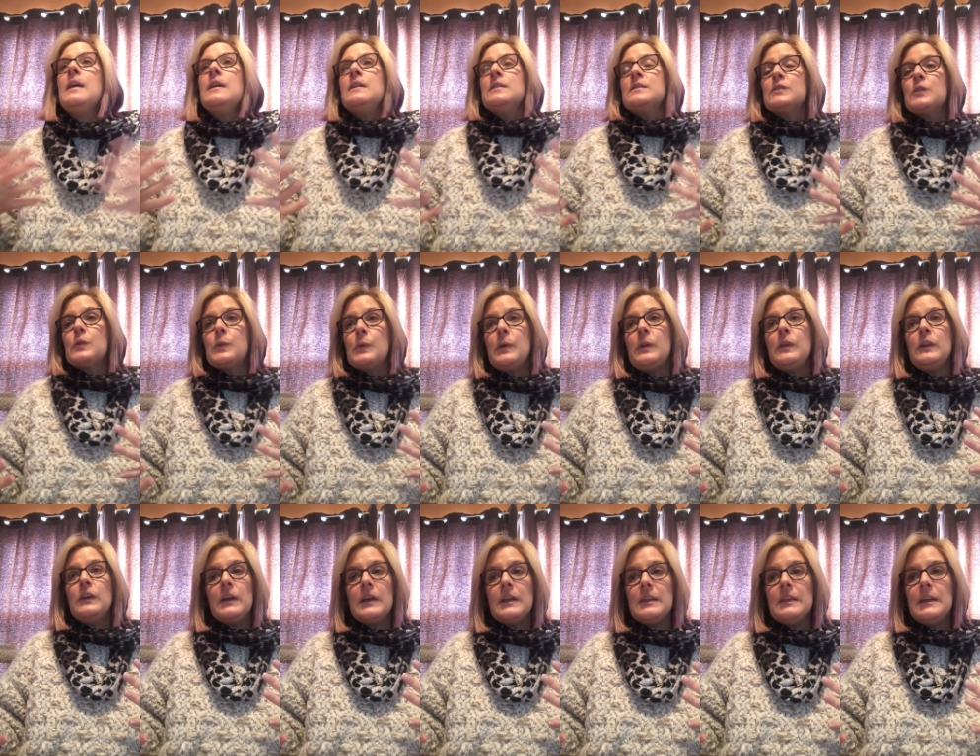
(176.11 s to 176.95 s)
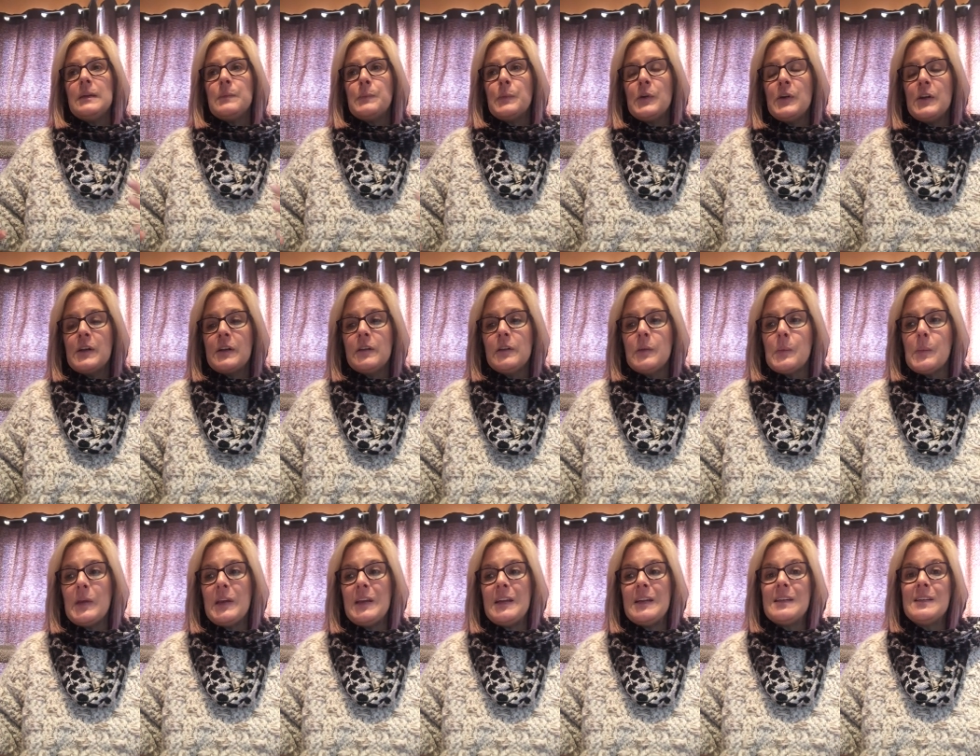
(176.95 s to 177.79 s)
So we'll look at the
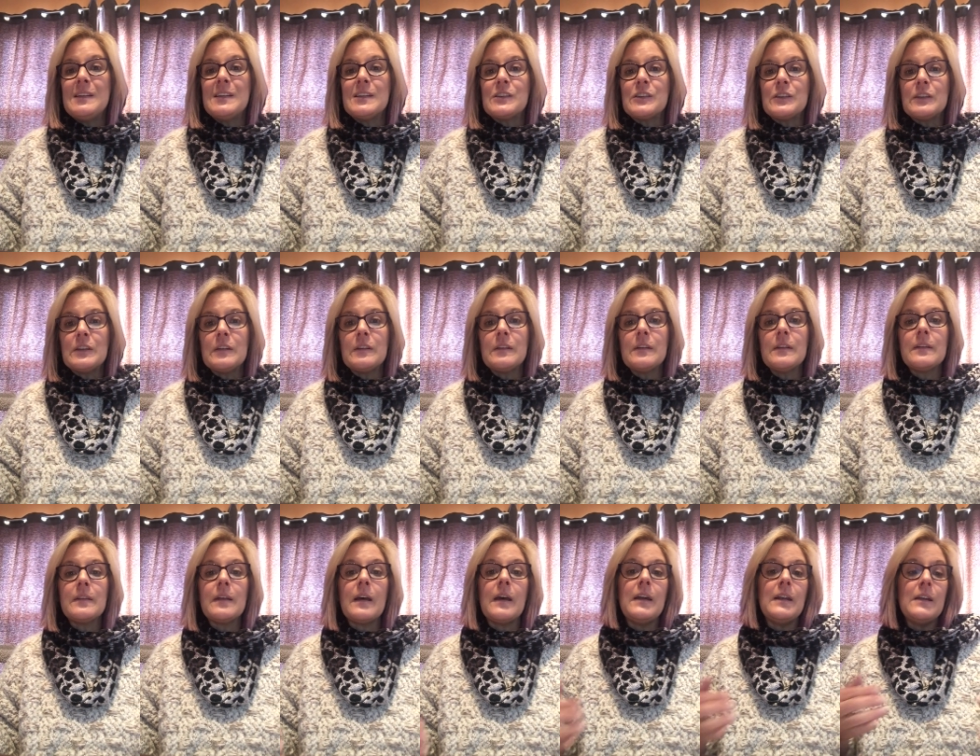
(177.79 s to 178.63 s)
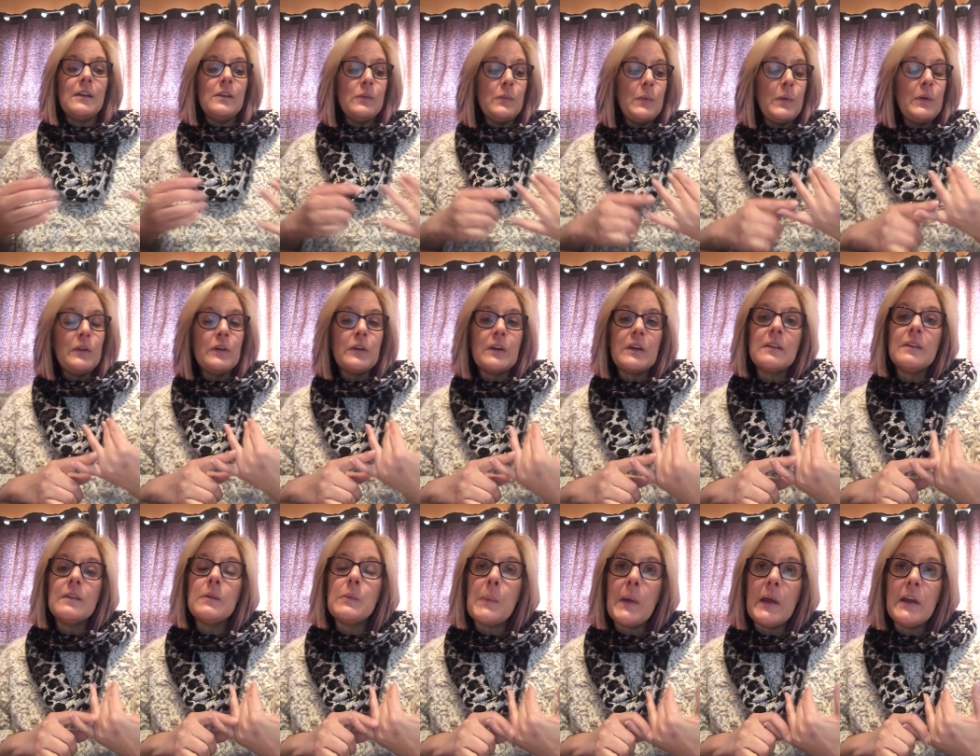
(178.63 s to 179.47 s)
pre-Columbian indigenous societies. We'll look
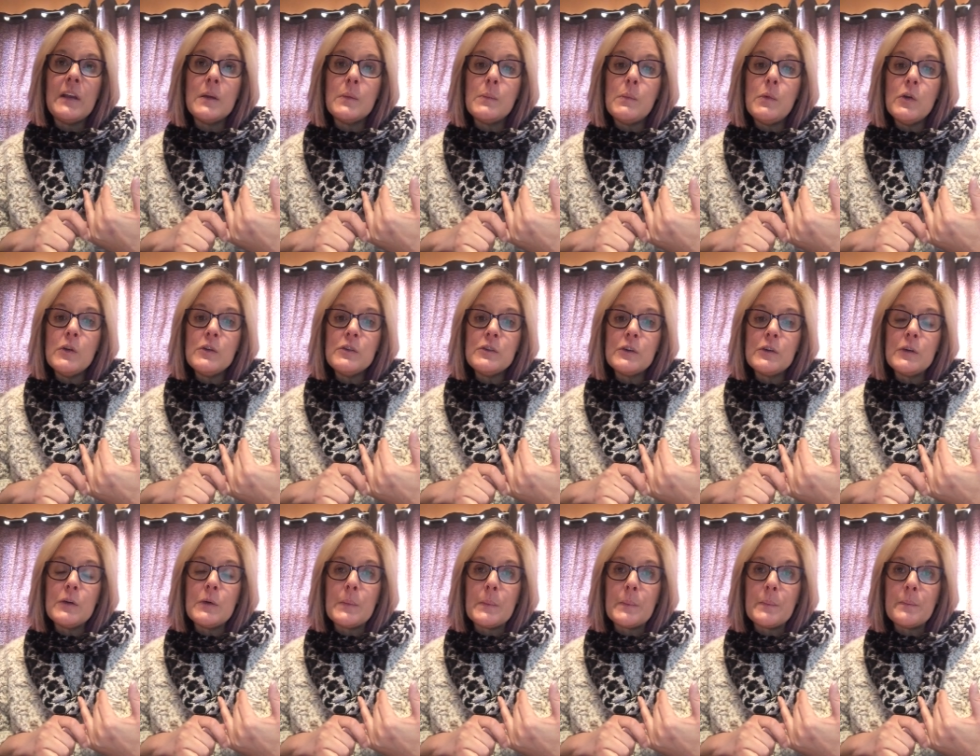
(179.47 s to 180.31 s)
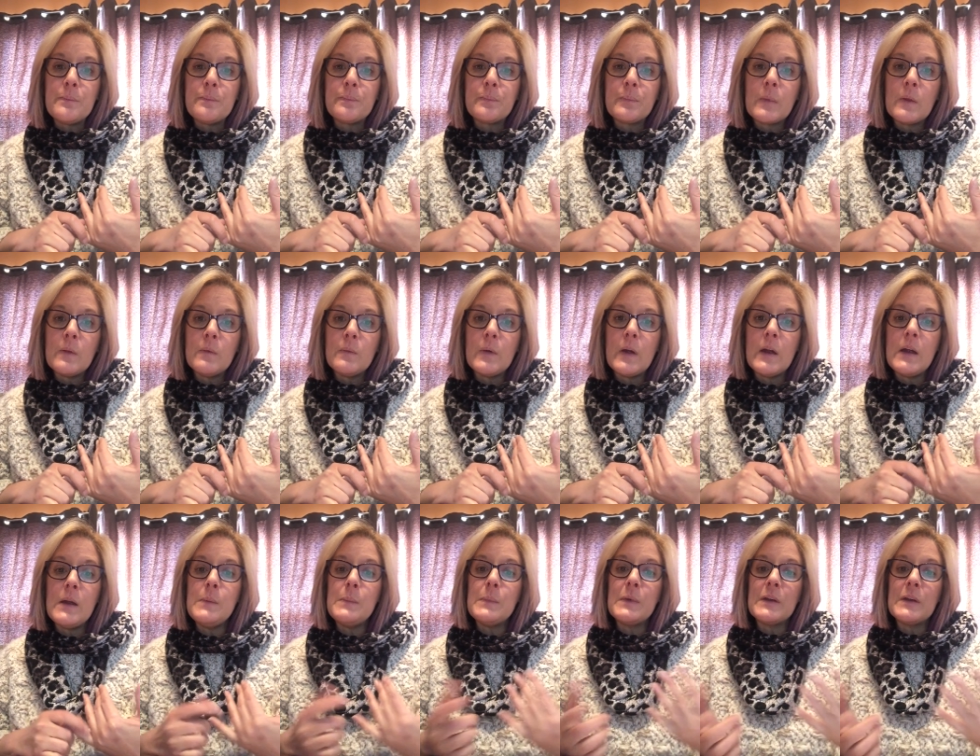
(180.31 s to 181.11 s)
at Spain and Portugal, right?